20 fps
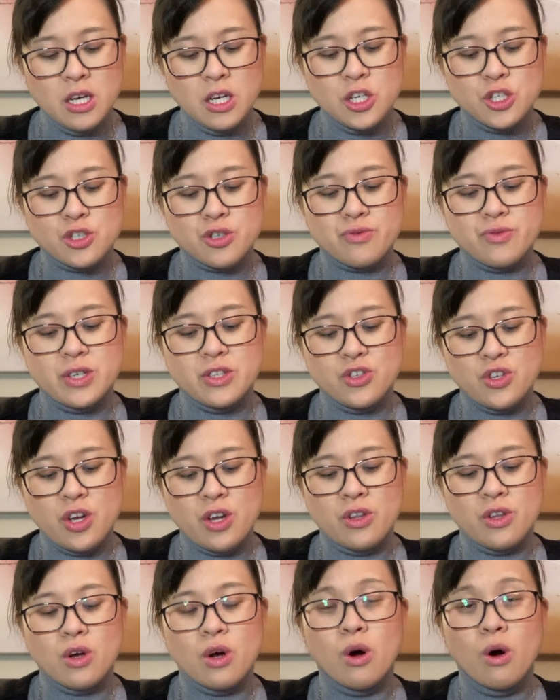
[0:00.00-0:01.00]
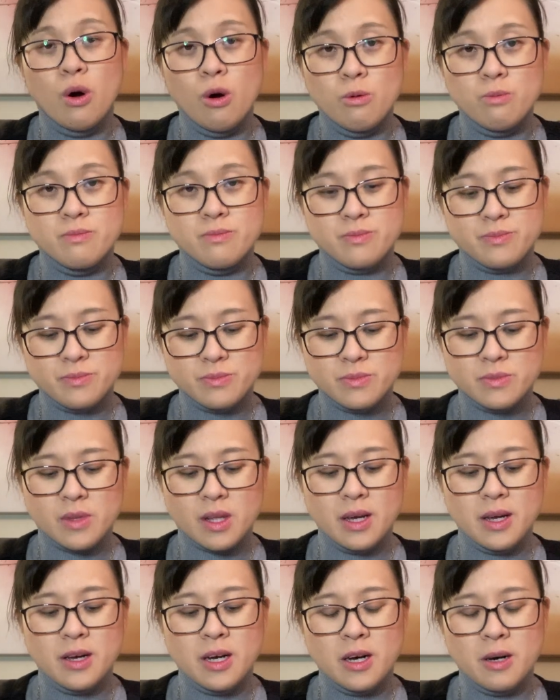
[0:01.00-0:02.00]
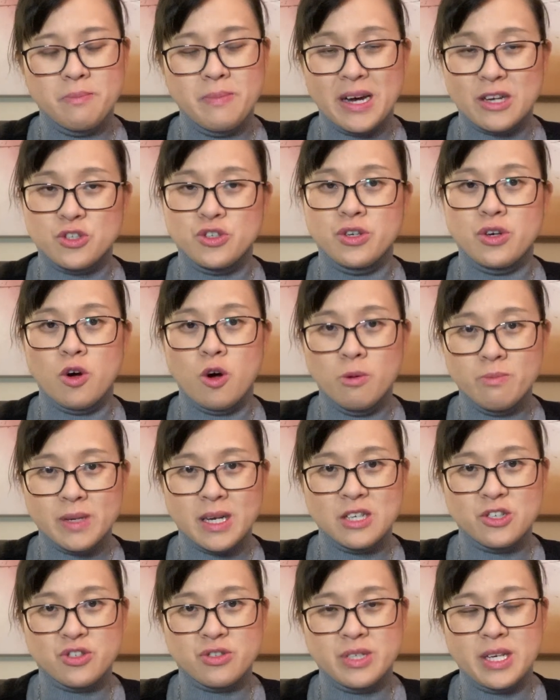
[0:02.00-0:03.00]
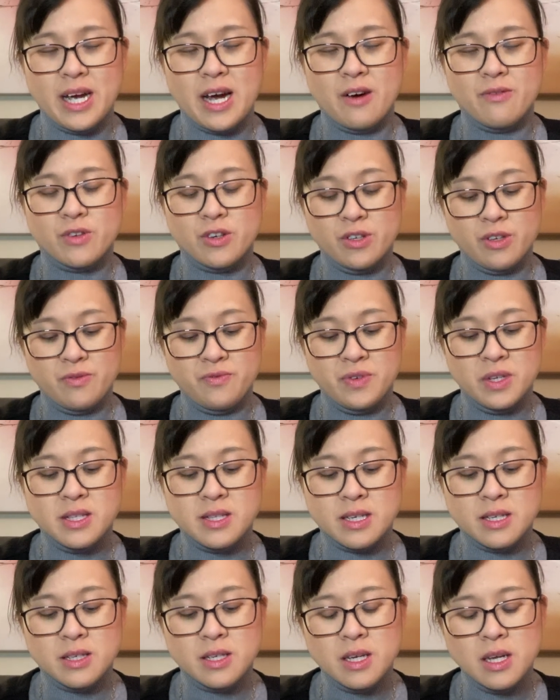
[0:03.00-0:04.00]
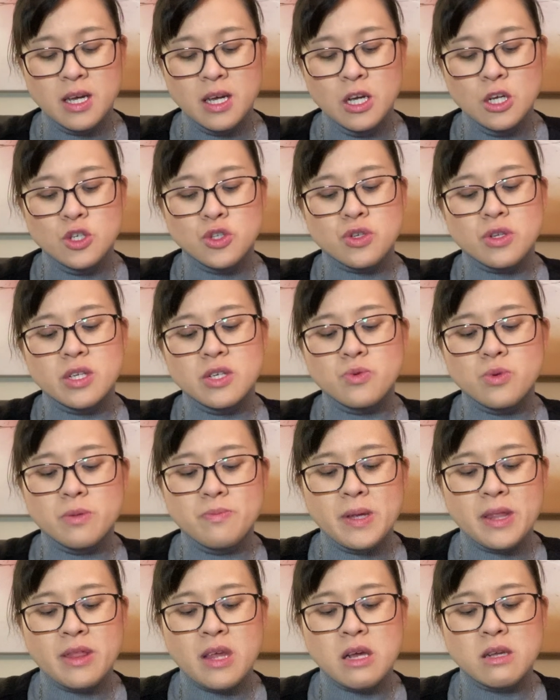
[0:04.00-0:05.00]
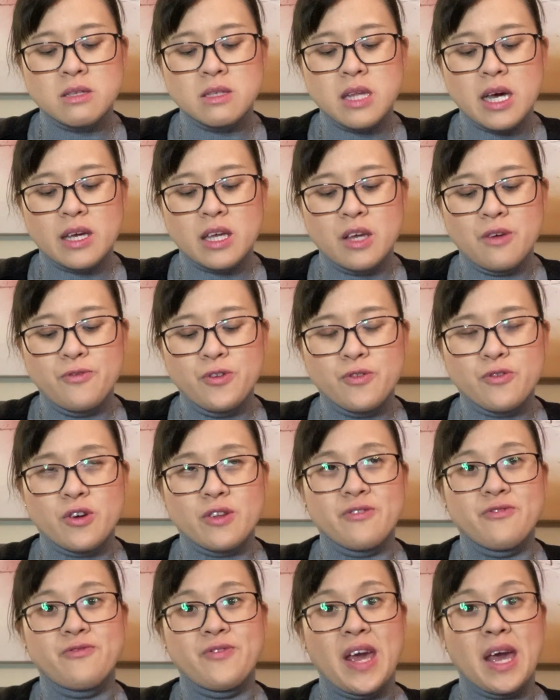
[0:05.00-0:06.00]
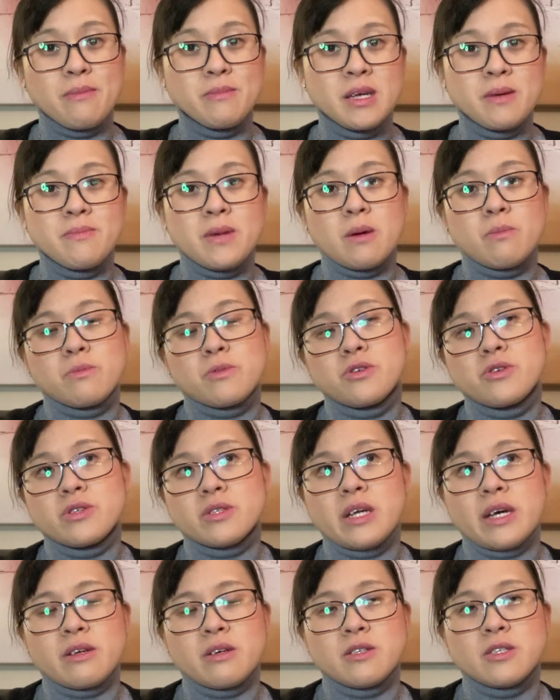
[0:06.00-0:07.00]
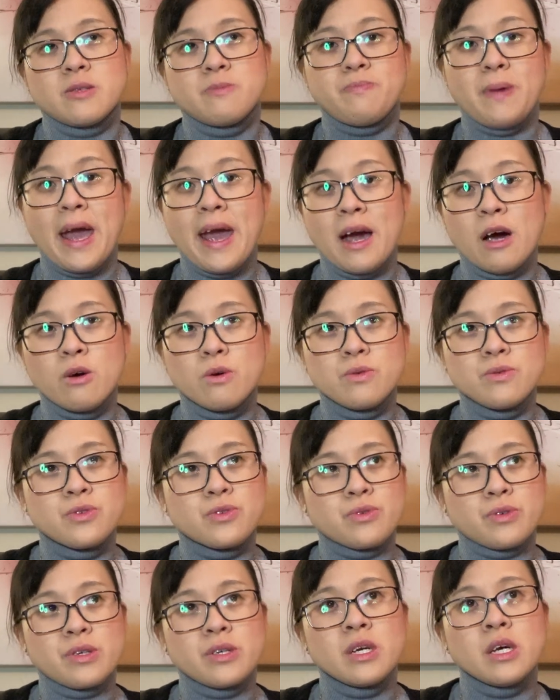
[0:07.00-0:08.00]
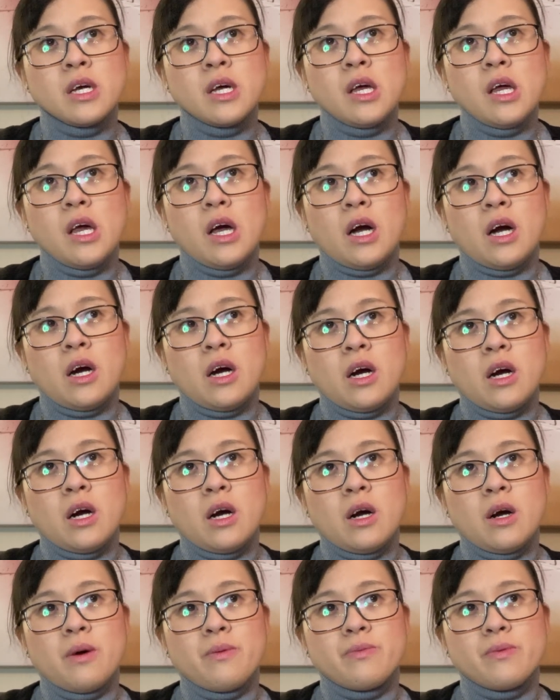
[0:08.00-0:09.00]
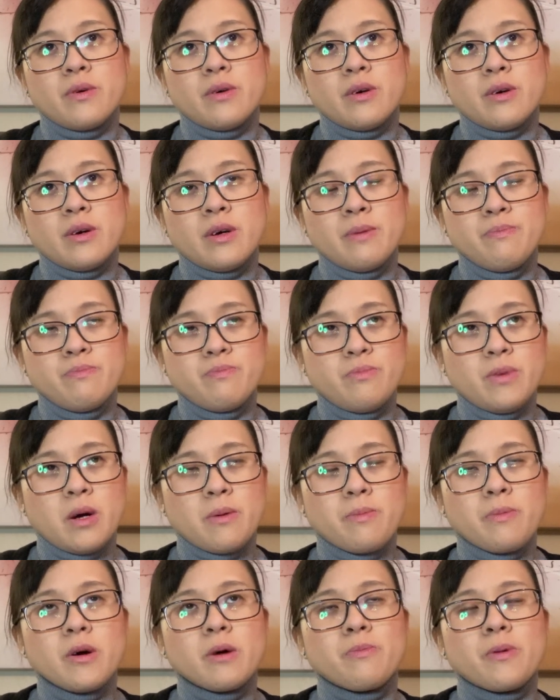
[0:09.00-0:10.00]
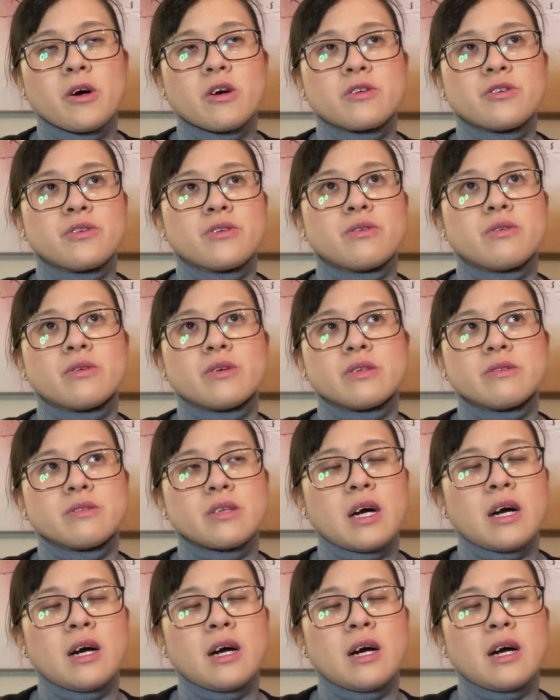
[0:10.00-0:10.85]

to return home, back to your home country after your visit. So this would be things like if you've got family members like a spouse or a partner or